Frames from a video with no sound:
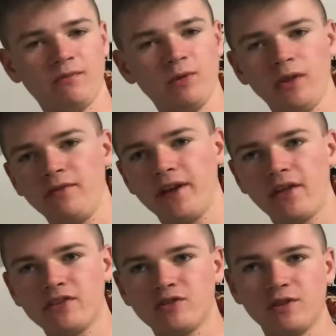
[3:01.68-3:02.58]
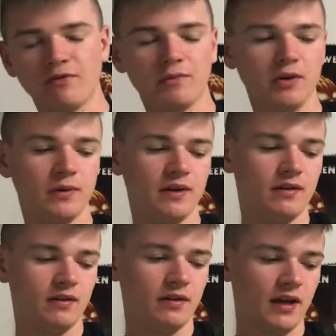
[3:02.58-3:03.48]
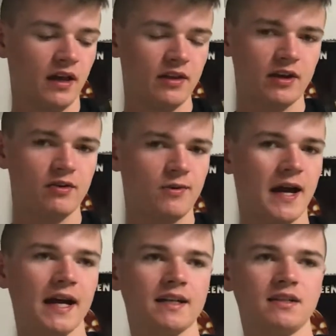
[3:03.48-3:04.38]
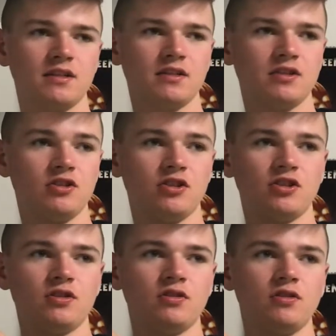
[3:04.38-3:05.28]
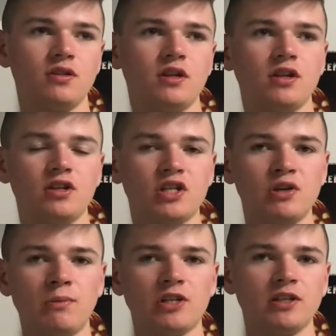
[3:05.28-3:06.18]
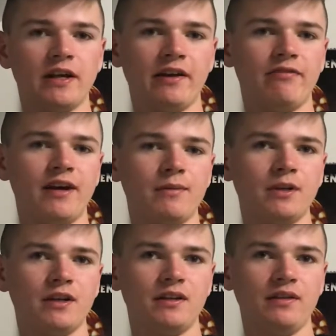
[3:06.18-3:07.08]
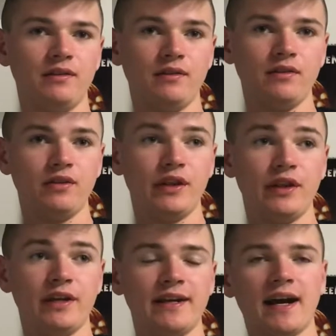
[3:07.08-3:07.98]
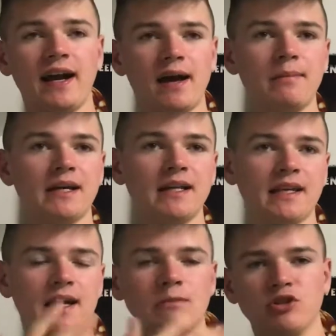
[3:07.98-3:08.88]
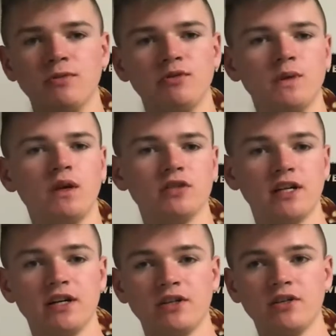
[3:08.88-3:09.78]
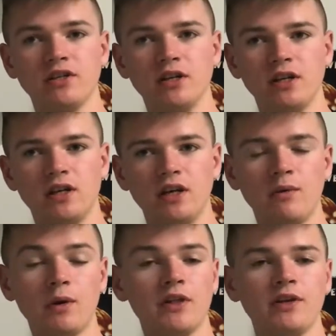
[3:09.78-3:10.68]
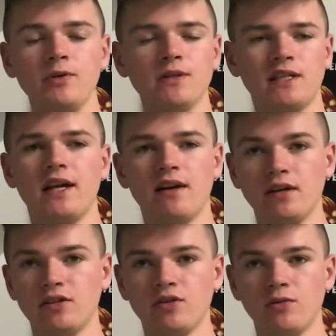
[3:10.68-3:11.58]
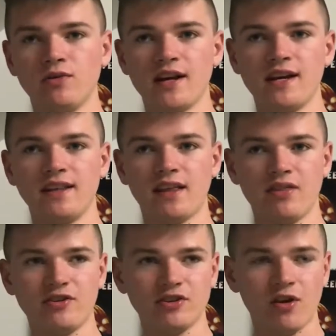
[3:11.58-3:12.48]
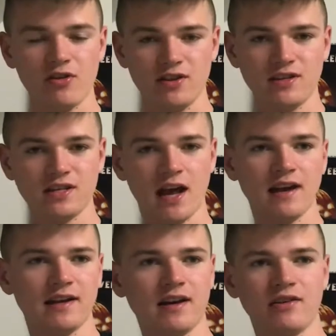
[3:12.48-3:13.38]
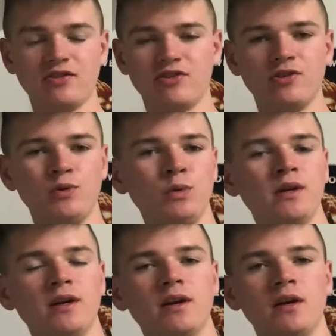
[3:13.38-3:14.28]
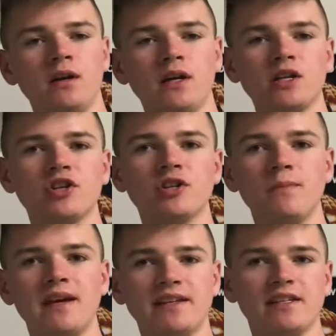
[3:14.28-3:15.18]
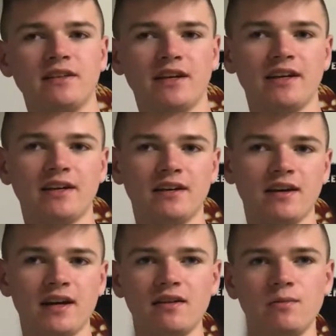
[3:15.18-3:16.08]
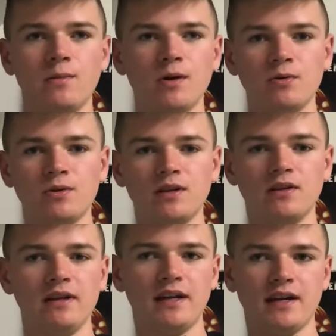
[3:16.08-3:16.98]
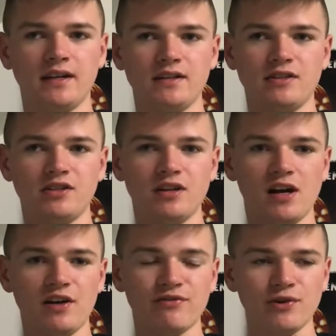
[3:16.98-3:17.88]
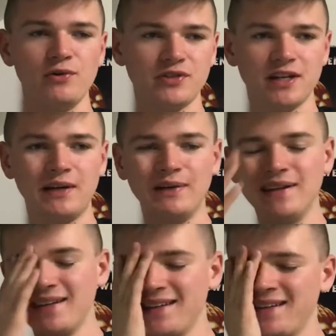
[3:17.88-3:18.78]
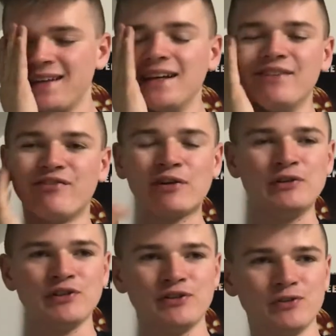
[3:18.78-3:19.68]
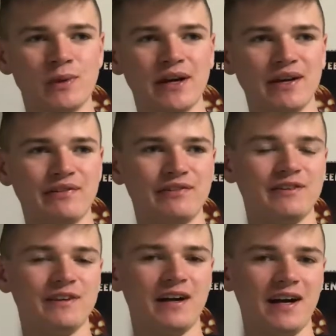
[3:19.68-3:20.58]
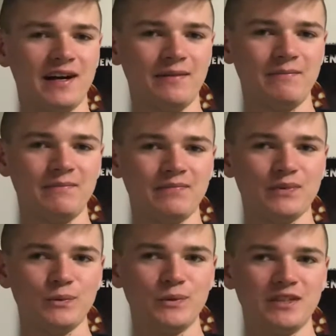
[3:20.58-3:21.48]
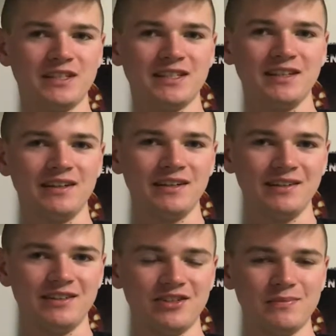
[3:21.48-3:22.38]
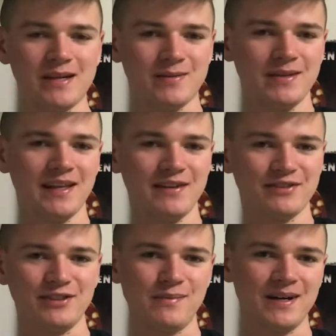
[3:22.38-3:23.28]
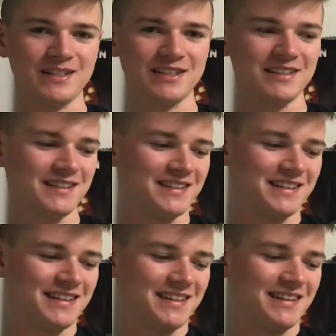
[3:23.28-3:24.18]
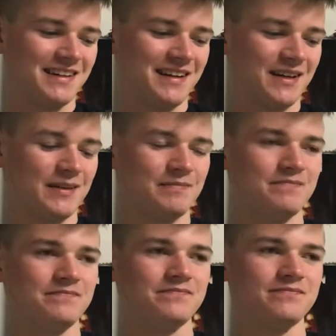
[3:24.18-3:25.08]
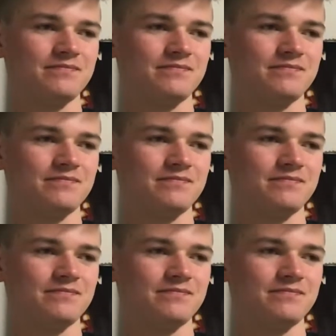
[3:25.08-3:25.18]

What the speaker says: that would live down the street from you, and how they interact is just so much like a family, and the dynamic and the chemistry between all those characters and what they do is there, and it's so great. And then there's all these side characters too that are just amazing, like Edna Mode and Frozone, and Frozone's wife, which is still just makes me laugh so much. But